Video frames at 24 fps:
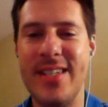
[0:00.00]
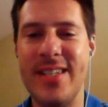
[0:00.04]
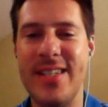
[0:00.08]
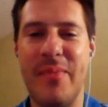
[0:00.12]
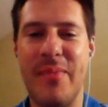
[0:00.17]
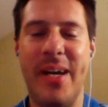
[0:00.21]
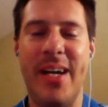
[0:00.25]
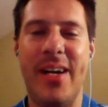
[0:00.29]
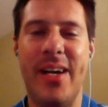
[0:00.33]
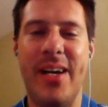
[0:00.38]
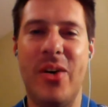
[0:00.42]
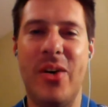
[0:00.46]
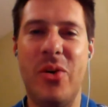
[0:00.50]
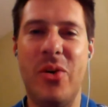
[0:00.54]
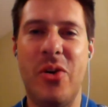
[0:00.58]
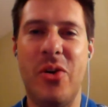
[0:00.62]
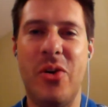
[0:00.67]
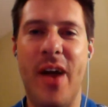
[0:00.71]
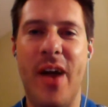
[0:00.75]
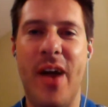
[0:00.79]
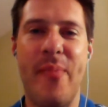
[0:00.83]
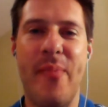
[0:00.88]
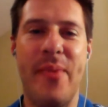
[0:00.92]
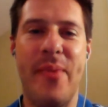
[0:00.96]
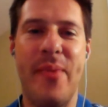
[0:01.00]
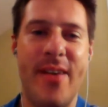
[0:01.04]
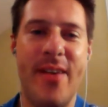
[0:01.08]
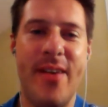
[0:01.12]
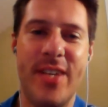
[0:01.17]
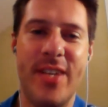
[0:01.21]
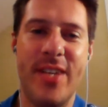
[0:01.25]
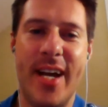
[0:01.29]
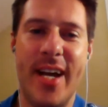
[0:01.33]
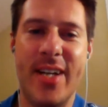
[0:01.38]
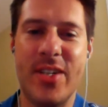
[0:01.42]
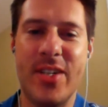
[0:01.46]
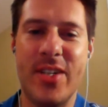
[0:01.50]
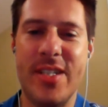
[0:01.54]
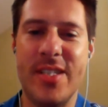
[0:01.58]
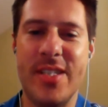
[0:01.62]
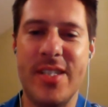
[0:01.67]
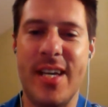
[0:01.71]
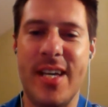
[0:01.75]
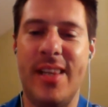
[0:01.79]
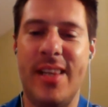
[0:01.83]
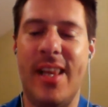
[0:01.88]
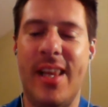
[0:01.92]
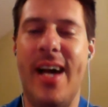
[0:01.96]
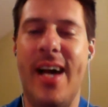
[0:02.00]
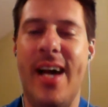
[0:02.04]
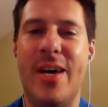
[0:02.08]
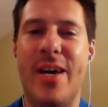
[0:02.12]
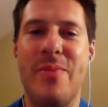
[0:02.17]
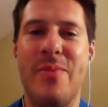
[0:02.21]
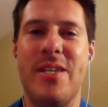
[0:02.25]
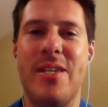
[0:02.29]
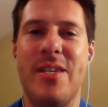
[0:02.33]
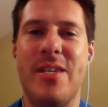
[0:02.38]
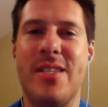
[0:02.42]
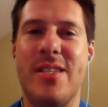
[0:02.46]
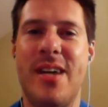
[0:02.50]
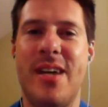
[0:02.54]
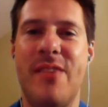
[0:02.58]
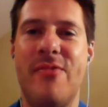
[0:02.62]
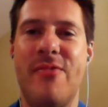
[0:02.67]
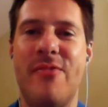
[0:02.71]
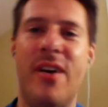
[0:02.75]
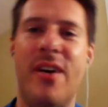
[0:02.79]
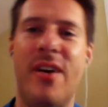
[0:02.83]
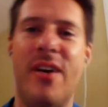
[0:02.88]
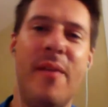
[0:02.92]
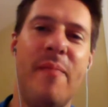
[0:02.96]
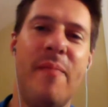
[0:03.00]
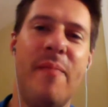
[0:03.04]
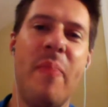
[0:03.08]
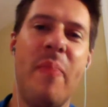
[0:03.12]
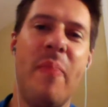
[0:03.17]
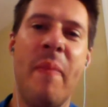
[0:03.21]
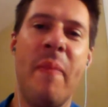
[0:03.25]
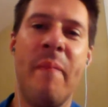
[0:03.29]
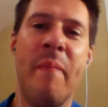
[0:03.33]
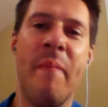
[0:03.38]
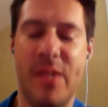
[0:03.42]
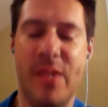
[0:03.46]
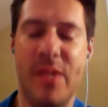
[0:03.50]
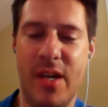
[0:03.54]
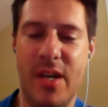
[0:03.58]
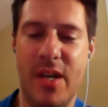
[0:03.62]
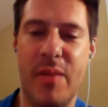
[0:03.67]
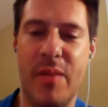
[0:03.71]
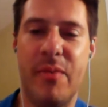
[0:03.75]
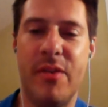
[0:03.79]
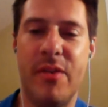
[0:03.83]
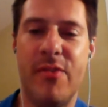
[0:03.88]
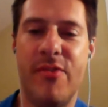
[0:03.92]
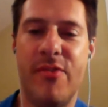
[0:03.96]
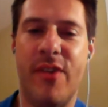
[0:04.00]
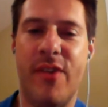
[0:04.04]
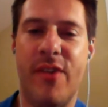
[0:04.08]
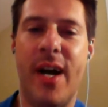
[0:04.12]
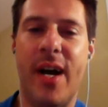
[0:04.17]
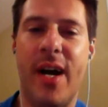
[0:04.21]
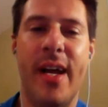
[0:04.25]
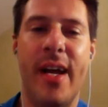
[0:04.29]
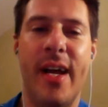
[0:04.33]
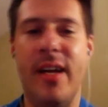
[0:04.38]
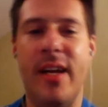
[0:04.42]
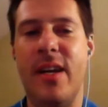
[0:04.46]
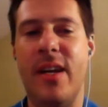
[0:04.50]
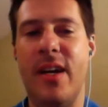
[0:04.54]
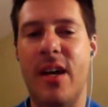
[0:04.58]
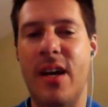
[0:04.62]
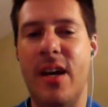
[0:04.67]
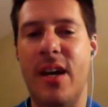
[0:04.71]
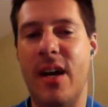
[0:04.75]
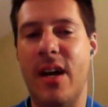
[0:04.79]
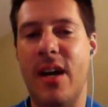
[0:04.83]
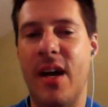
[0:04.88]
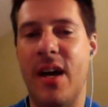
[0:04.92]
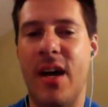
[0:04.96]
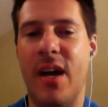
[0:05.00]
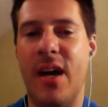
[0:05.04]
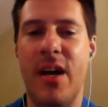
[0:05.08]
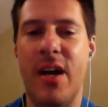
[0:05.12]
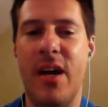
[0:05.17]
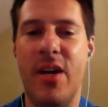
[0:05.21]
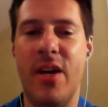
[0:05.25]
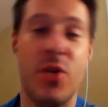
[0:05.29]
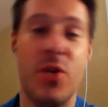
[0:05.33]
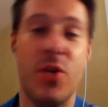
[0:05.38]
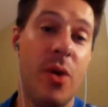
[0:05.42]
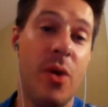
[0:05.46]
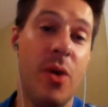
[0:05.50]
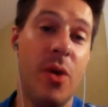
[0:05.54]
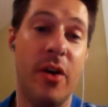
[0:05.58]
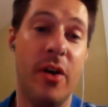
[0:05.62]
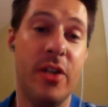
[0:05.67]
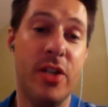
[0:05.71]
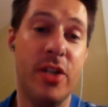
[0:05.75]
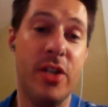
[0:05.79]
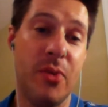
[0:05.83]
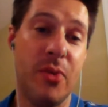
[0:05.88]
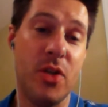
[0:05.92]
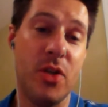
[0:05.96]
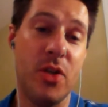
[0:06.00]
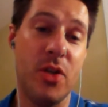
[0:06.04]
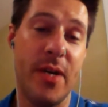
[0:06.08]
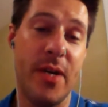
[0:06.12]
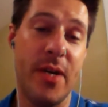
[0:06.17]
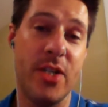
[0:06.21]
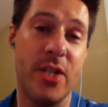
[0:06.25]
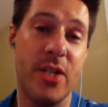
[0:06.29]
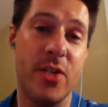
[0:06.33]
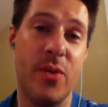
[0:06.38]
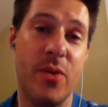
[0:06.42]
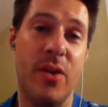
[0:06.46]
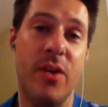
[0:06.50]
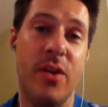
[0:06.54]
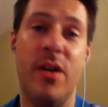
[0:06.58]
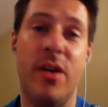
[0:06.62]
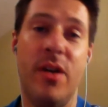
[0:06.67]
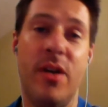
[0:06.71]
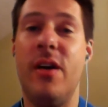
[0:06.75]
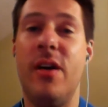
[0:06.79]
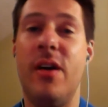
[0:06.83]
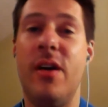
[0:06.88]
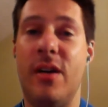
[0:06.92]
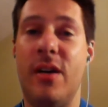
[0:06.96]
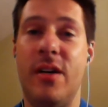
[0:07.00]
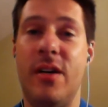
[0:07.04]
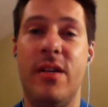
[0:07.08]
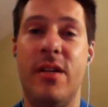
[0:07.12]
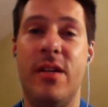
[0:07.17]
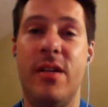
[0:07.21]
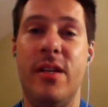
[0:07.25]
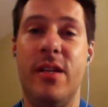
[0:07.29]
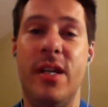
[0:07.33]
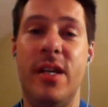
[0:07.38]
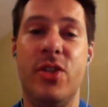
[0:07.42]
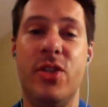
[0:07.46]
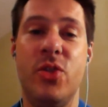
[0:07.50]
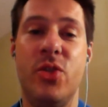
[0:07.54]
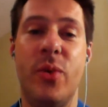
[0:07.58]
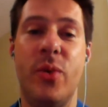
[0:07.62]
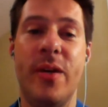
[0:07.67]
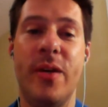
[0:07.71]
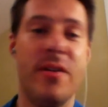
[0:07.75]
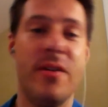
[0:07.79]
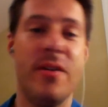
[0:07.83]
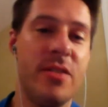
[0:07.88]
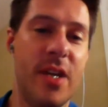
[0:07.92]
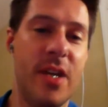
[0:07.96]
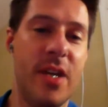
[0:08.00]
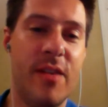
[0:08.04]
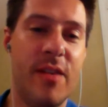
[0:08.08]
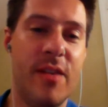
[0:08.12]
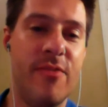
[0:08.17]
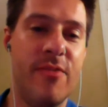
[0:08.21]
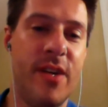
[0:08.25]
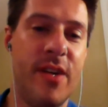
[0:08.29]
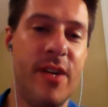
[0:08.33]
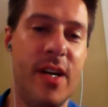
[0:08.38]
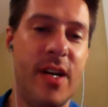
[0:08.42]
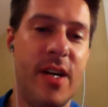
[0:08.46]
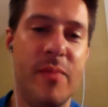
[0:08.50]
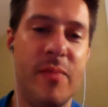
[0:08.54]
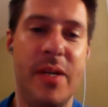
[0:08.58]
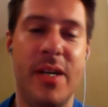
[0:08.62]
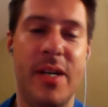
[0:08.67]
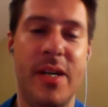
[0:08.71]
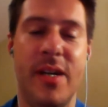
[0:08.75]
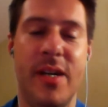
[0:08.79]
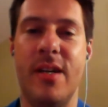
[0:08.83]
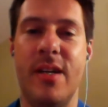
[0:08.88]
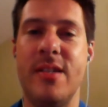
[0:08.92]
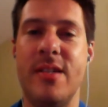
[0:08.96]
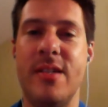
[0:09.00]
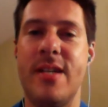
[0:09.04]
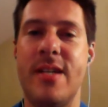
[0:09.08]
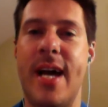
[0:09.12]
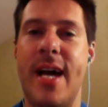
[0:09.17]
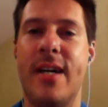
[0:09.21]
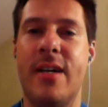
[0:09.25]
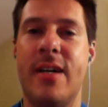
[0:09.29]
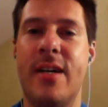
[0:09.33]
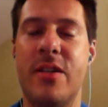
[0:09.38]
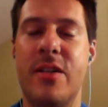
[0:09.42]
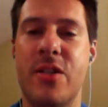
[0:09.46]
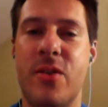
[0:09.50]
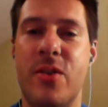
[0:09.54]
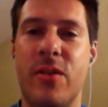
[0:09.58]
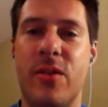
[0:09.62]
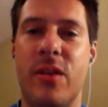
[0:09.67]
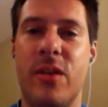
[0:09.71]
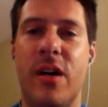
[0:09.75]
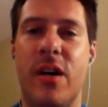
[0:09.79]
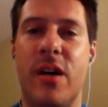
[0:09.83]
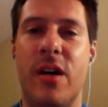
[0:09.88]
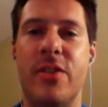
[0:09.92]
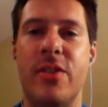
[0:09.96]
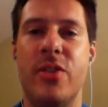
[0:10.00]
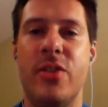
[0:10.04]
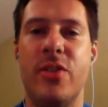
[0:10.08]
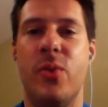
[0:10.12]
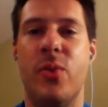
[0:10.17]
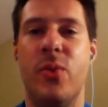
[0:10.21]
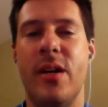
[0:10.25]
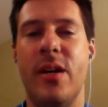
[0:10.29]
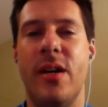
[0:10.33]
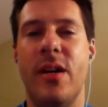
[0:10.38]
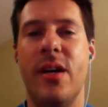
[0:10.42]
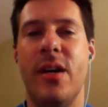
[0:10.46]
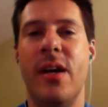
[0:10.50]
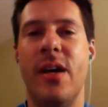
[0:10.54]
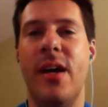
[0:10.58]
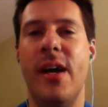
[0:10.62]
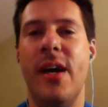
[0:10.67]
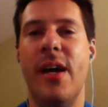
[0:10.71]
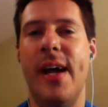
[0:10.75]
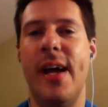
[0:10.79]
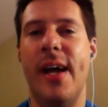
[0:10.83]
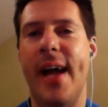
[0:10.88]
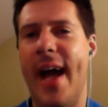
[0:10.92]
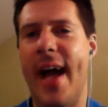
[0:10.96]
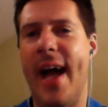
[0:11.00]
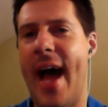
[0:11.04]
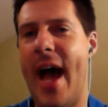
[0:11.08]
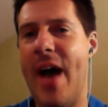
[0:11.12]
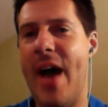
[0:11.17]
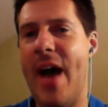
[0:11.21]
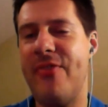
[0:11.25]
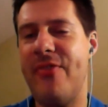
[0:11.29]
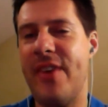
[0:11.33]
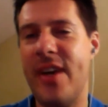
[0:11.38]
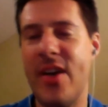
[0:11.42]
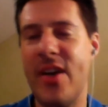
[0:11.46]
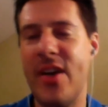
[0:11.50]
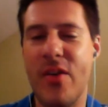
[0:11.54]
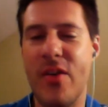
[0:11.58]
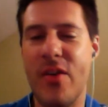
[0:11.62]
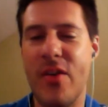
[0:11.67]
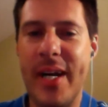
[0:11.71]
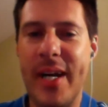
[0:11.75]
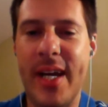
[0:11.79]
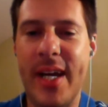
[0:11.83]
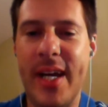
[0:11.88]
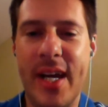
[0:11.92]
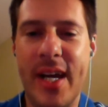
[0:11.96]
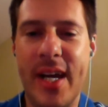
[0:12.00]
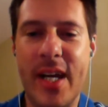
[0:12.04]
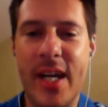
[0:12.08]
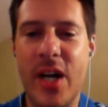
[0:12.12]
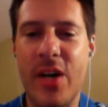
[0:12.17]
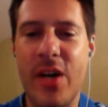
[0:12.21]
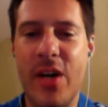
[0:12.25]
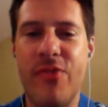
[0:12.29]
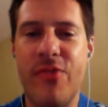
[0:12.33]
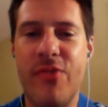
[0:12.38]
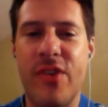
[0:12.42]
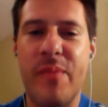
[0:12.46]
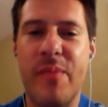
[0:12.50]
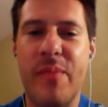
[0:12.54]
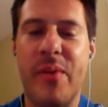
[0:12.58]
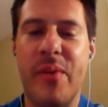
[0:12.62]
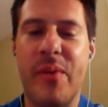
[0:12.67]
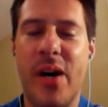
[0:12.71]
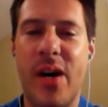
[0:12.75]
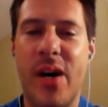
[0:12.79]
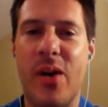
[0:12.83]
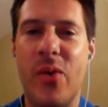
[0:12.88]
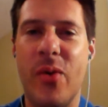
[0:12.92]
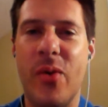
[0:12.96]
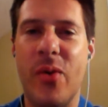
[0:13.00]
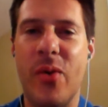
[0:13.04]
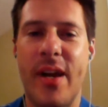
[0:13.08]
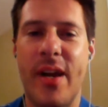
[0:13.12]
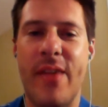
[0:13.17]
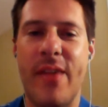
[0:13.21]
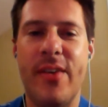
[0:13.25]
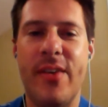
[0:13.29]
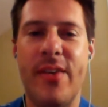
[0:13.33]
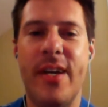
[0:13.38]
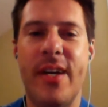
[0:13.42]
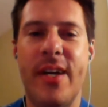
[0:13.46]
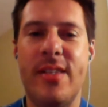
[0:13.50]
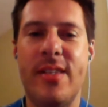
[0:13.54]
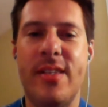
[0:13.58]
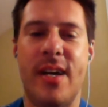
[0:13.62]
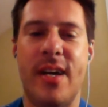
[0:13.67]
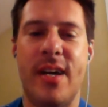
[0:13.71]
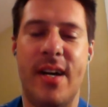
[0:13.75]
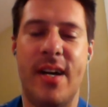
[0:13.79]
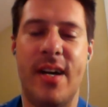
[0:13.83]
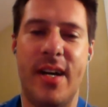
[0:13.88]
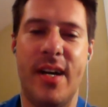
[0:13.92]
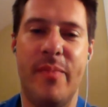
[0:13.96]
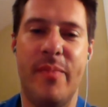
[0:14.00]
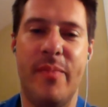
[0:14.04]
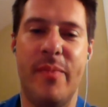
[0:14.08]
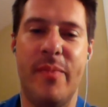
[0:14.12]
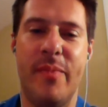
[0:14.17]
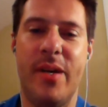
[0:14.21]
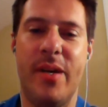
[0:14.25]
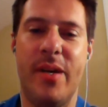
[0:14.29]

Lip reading: I'm like, oh crap, I have to actually set lineups. It's not fun. But find Sharona on Sports by Sharona on the Twitters, and find me on Zach_Law on Twitter. Have fun, everybody, and go football. We're going to have a good time.